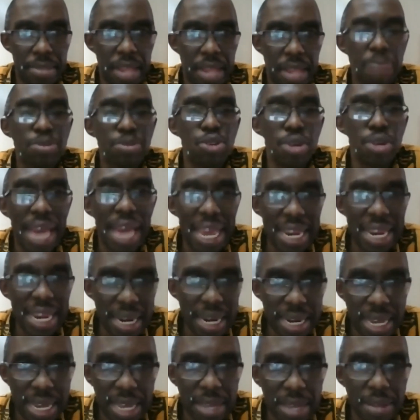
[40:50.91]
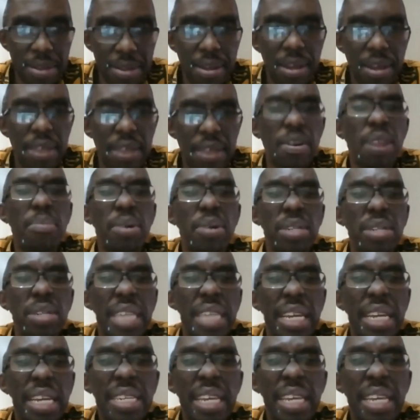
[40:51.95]
Up to 9 a day for about
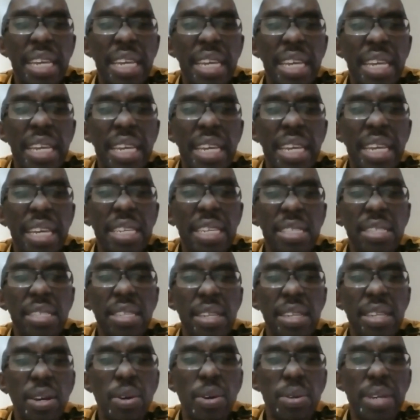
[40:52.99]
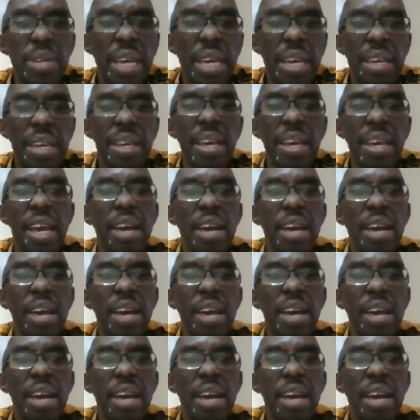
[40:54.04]
10 days. Okay.